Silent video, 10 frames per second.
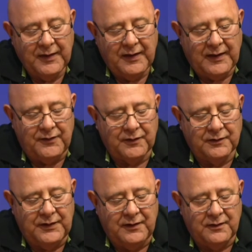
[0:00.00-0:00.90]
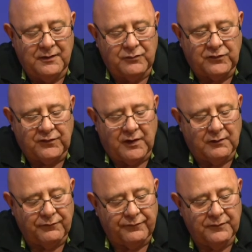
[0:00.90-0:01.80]
and the leader
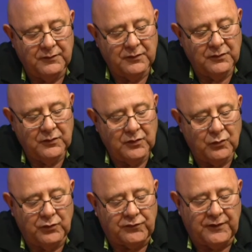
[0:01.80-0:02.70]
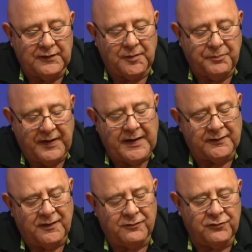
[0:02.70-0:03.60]
himself was sent a
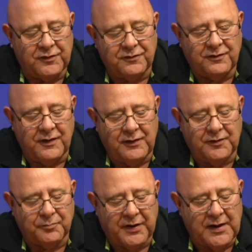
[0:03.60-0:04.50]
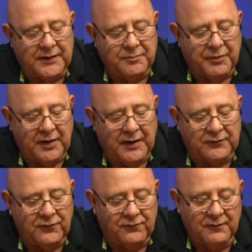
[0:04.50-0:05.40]
package containing the body
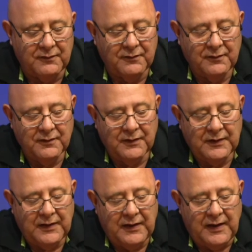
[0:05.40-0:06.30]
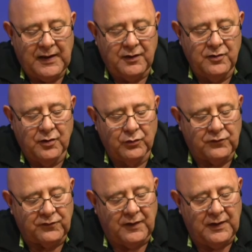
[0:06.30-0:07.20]
parts and a note
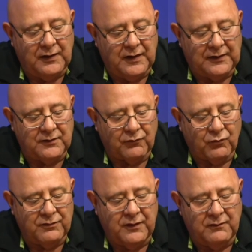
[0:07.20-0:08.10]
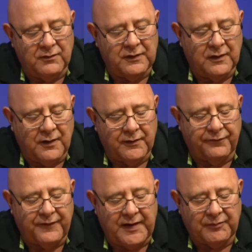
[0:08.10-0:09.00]
saying that the, the, the other
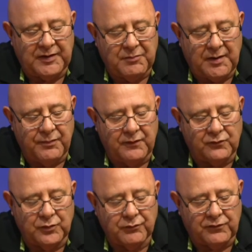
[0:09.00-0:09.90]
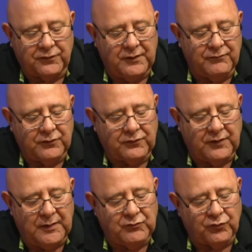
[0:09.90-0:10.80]
family members would receive the
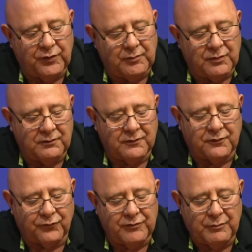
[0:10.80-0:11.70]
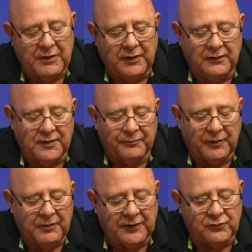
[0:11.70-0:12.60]
same treatment. The three remaining
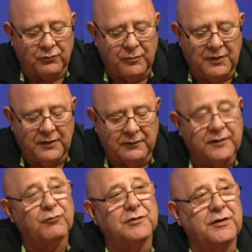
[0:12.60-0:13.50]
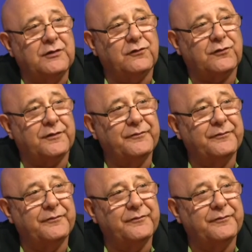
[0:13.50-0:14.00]
diplomats were immediately released.